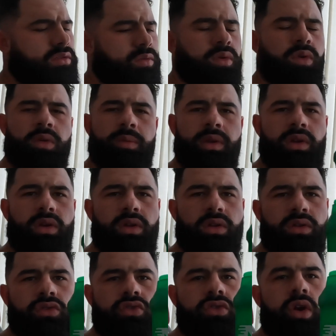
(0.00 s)
That's what we're going to be
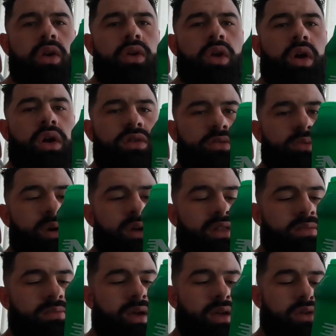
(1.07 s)
doing. Starting off
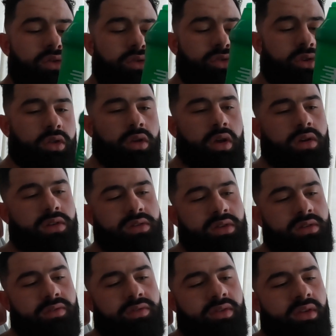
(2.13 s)
with my usual, courtesy
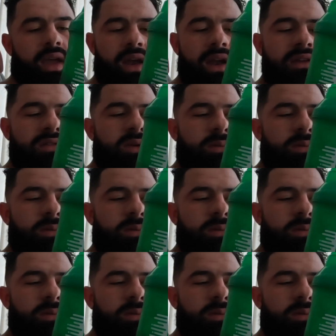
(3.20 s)
of NI